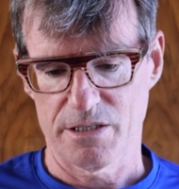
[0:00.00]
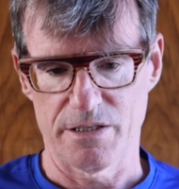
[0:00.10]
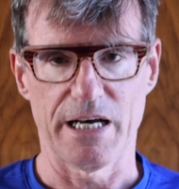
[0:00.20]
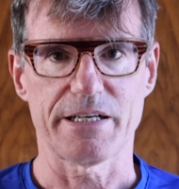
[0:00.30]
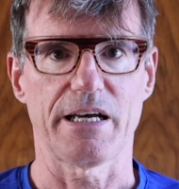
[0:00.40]

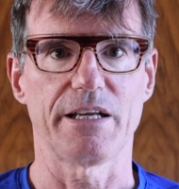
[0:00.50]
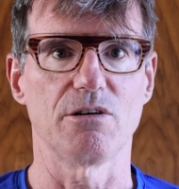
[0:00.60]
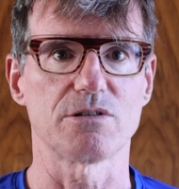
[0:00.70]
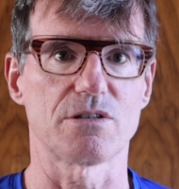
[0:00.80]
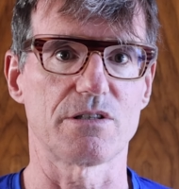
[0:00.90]
to that and
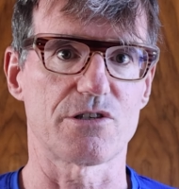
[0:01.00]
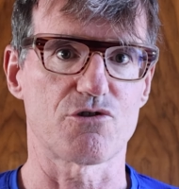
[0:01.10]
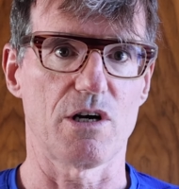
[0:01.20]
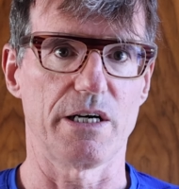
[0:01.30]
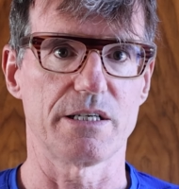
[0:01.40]
also to the
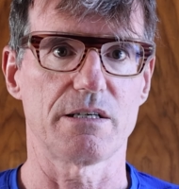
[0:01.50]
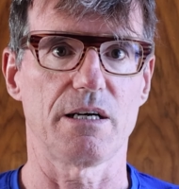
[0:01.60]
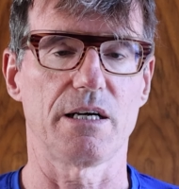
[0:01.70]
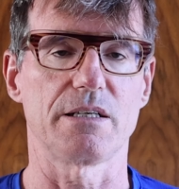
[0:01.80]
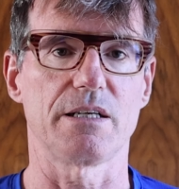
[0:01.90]
Stryd,
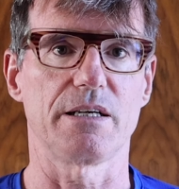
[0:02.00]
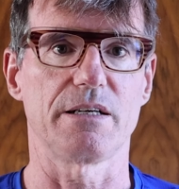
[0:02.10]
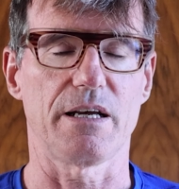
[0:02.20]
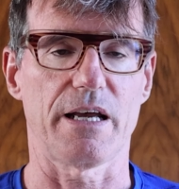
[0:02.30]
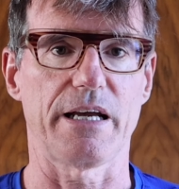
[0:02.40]
and
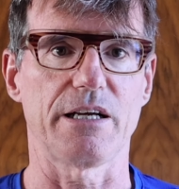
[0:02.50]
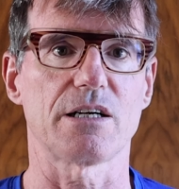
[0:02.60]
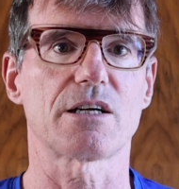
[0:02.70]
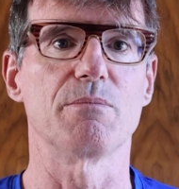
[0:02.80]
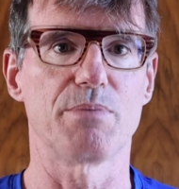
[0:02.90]
then
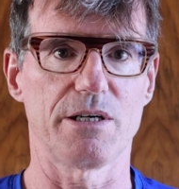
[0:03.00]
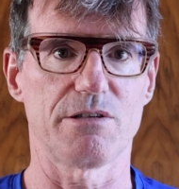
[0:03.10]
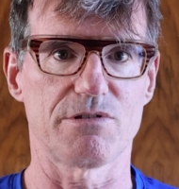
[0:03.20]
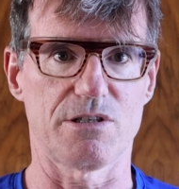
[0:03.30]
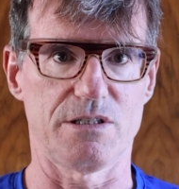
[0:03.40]
compared
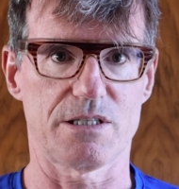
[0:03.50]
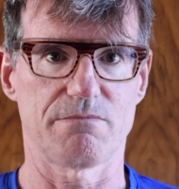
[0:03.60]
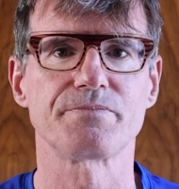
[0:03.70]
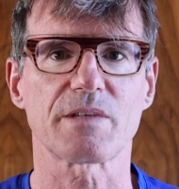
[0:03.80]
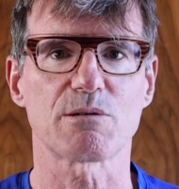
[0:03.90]
the results.
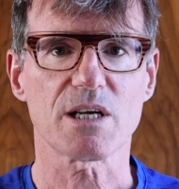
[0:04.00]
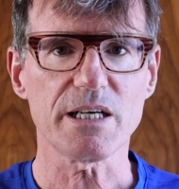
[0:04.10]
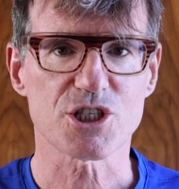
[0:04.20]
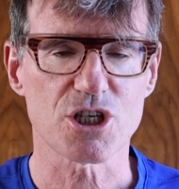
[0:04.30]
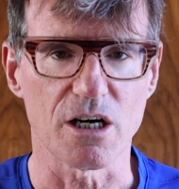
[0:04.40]
I was
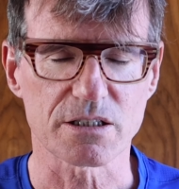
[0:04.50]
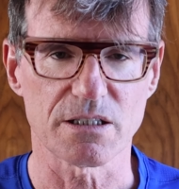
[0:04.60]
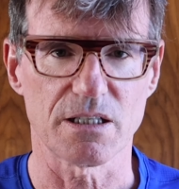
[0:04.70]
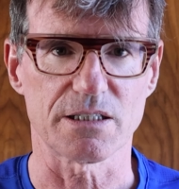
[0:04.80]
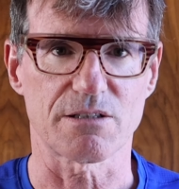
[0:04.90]
kind of shocked
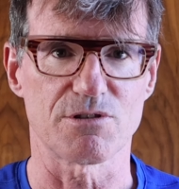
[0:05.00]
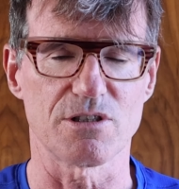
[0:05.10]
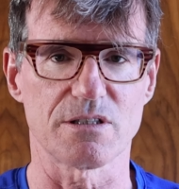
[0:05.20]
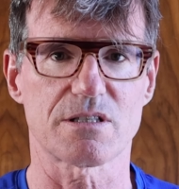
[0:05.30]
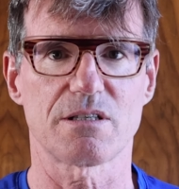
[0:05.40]
at the
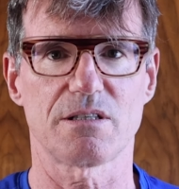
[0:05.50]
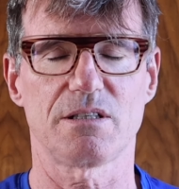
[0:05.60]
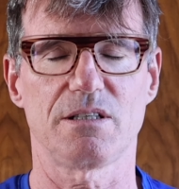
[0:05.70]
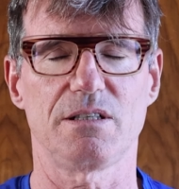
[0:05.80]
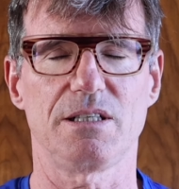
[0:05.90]
results.
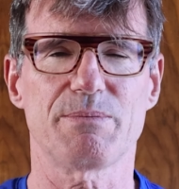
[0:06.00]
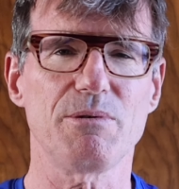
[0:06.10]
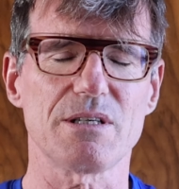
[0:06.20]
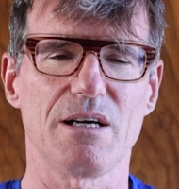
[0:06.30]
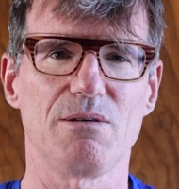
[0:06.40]
I
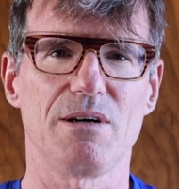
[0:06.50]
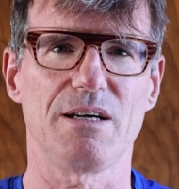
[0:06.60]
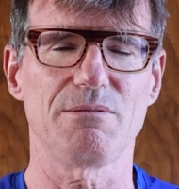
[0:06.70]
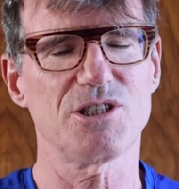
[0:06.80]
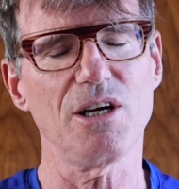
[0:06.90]
suppose
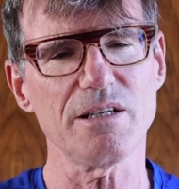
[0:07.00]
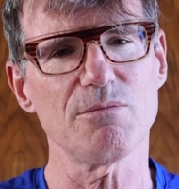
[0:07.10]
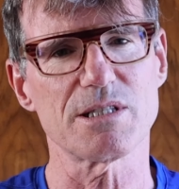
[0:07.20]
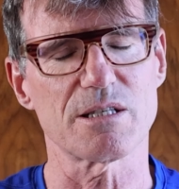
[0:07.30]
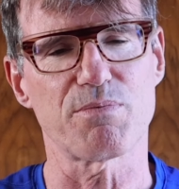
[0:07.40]
I was shocked
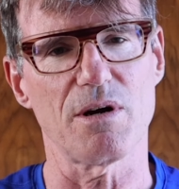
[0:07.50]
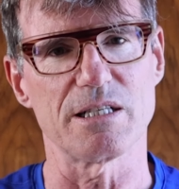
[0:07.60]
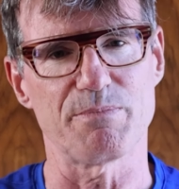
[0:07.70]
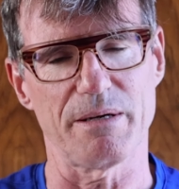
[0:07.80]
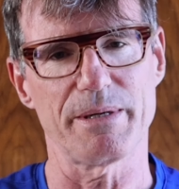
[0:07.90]
and I wasn't
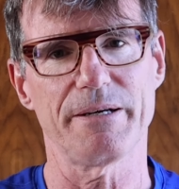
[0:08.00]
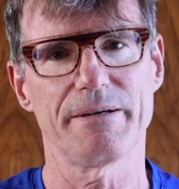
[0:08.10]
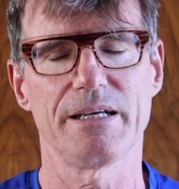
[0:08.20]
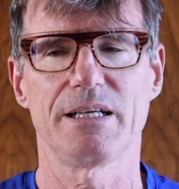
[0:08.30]
surprised, but I mean,